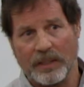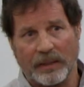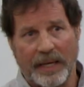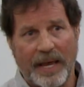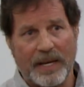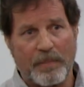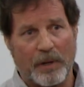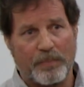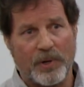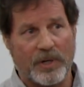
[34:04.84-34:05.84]
in the late
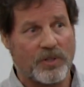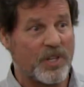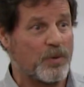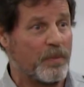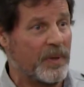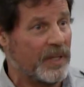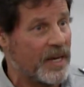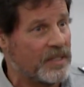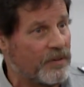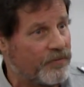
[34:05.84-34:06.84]
antebellum period, so this would have been
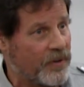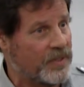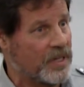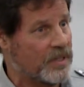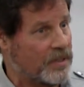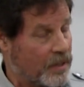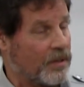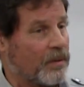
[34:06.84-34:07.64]
the 1840s,